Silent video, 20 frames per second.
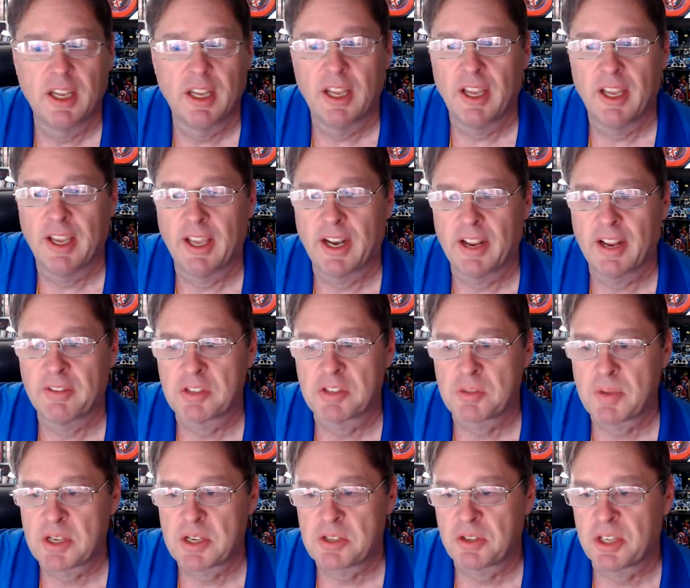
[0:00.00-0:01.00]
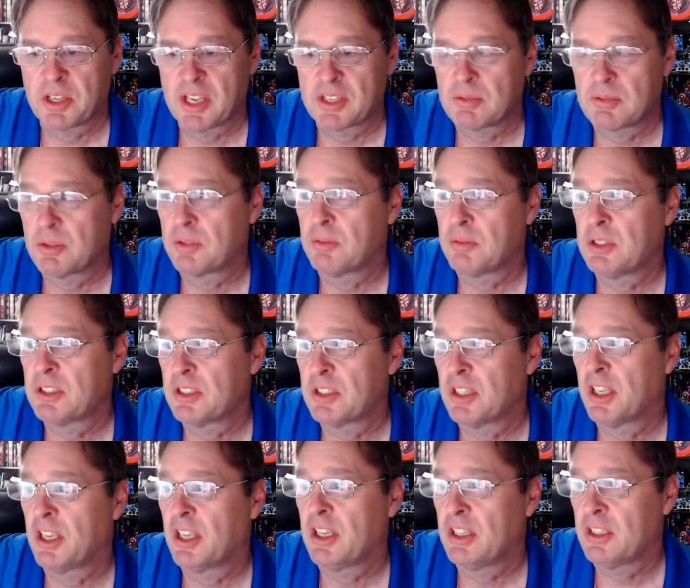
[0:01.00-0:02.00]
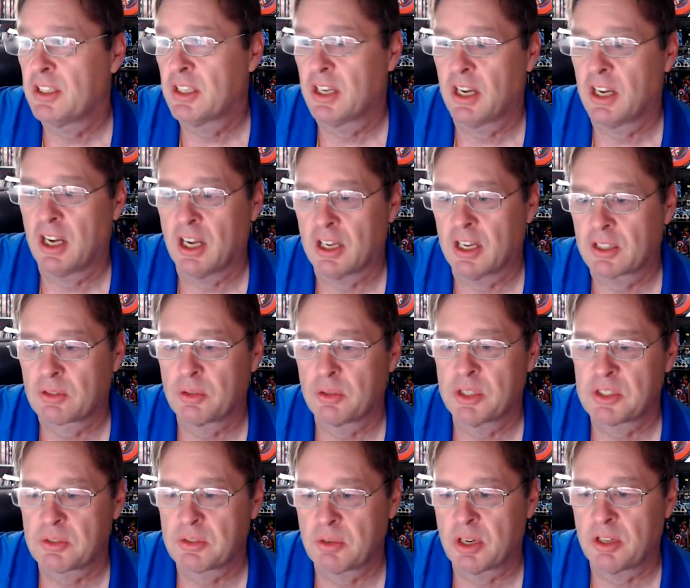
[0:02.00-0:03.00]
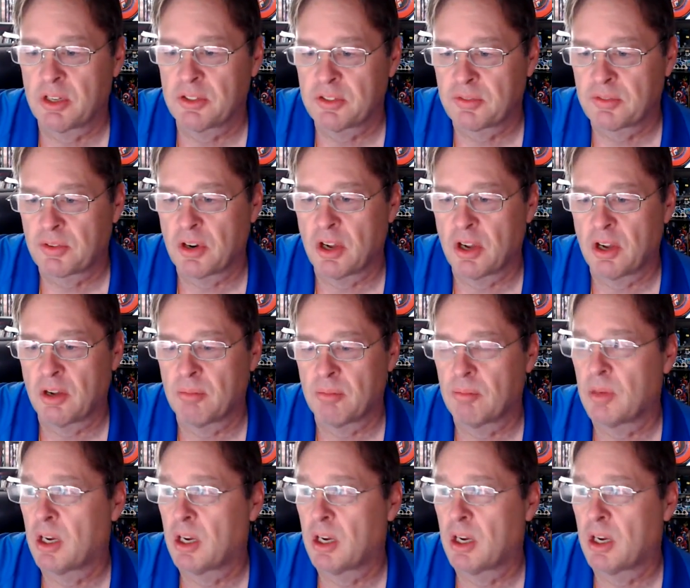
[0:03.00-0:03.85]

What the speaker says: And I have a special guest with me today, Chris Reynolds, from